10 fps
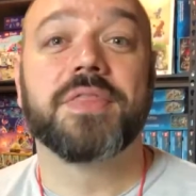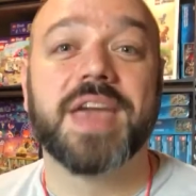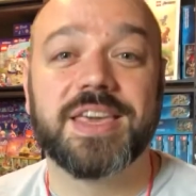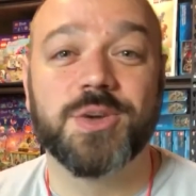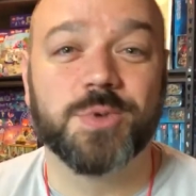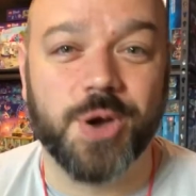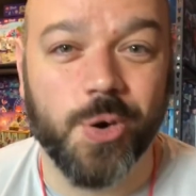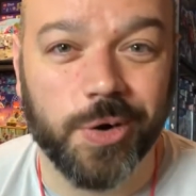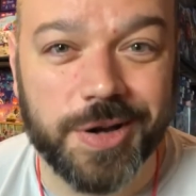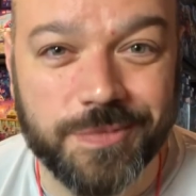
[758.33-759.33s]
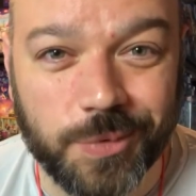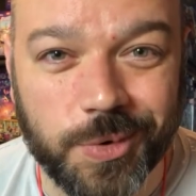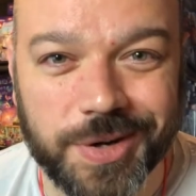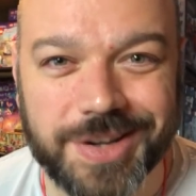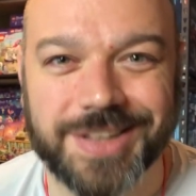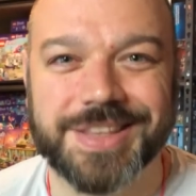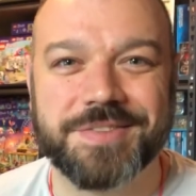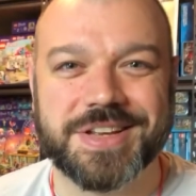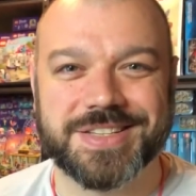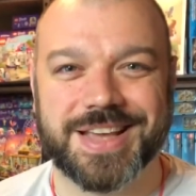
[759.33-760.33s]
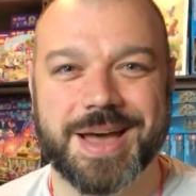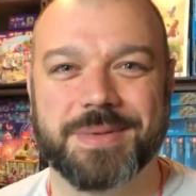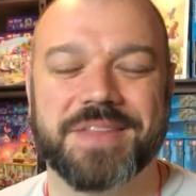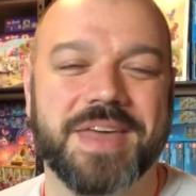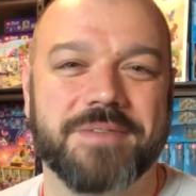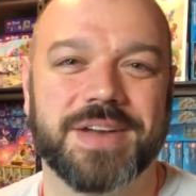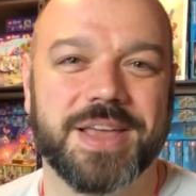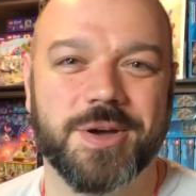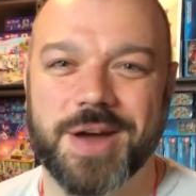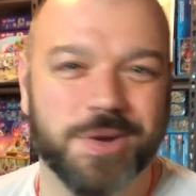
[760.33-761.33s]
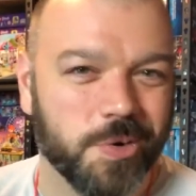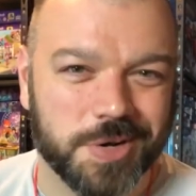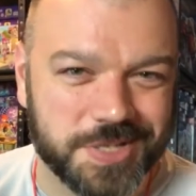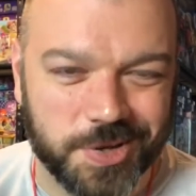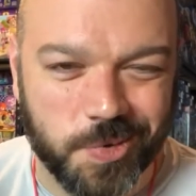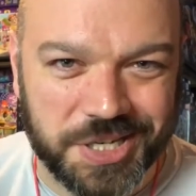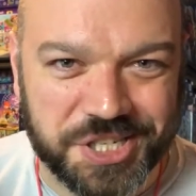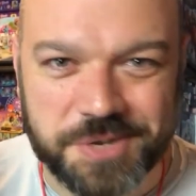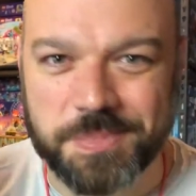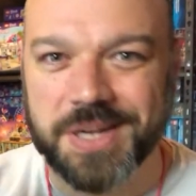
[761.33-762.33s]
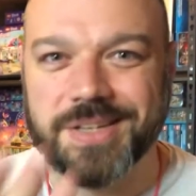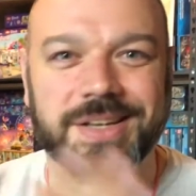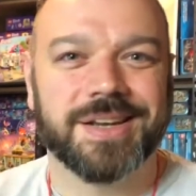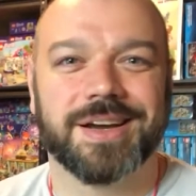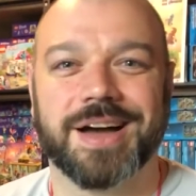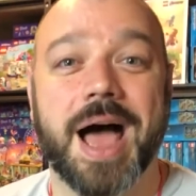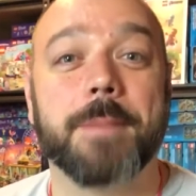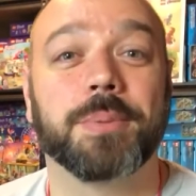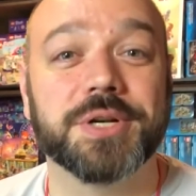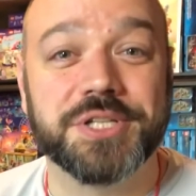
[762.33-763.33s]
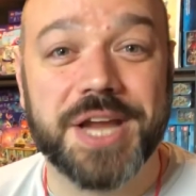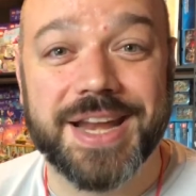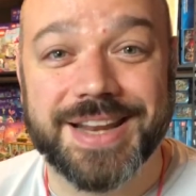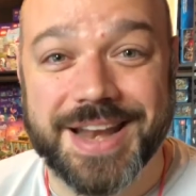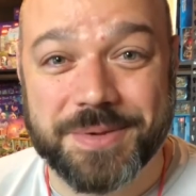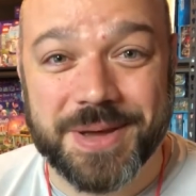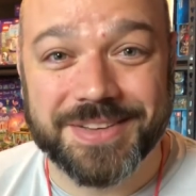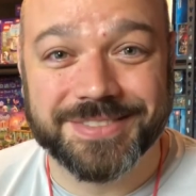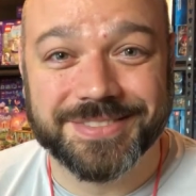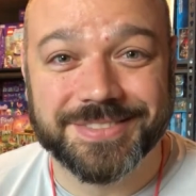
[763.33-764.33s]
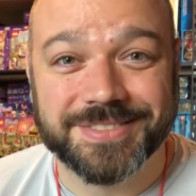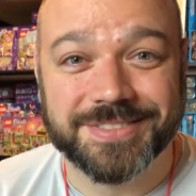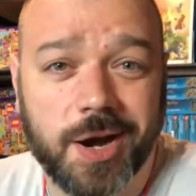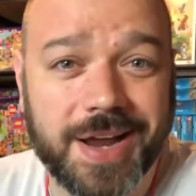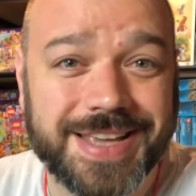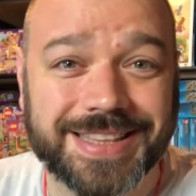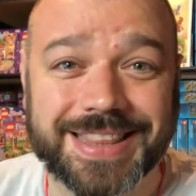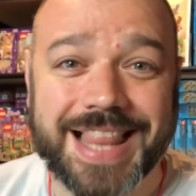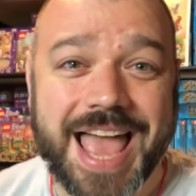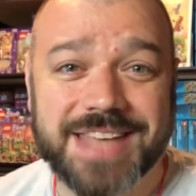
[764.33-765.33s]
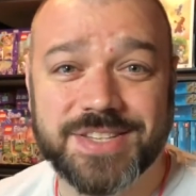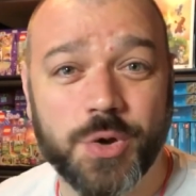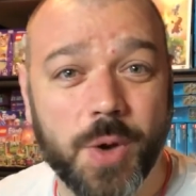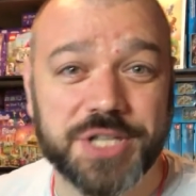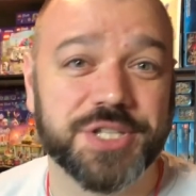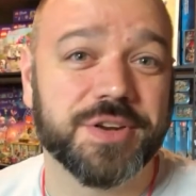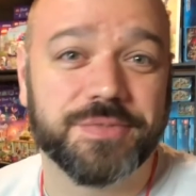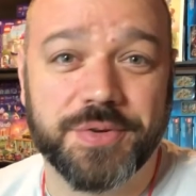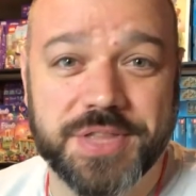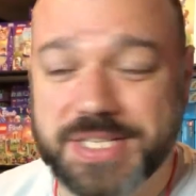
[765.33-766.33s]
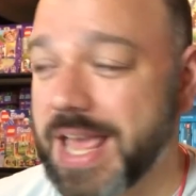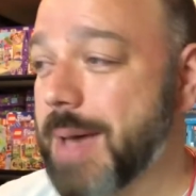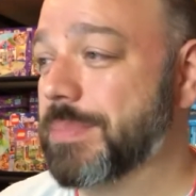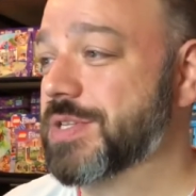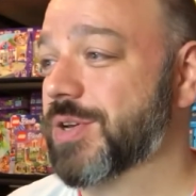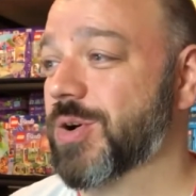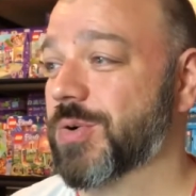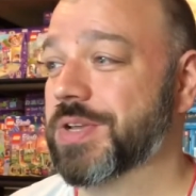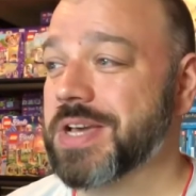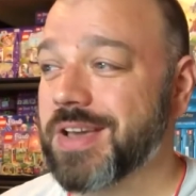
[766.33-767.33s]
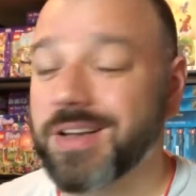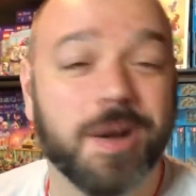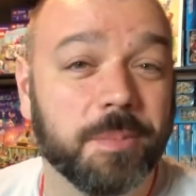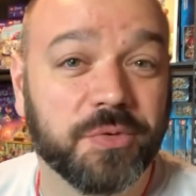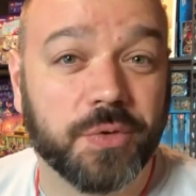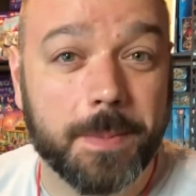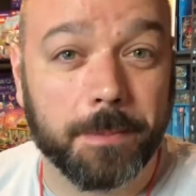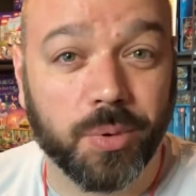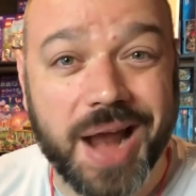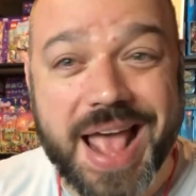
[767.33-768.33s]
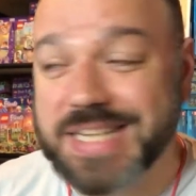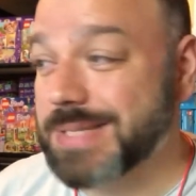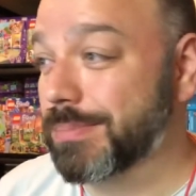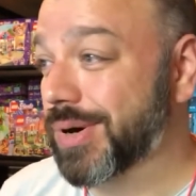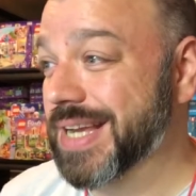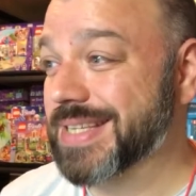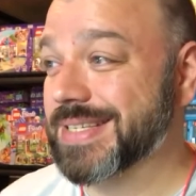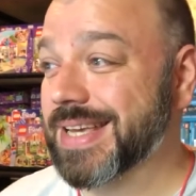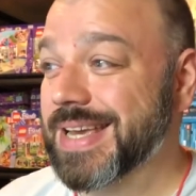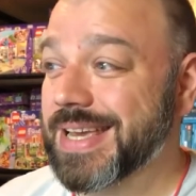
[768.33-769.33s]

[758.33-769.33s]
Thank you, Corey, for leaving us a comment in that video. I know it wasn't a question, but I appreciate it anyway. All right, last question for this episode comes from Brad's Bricks.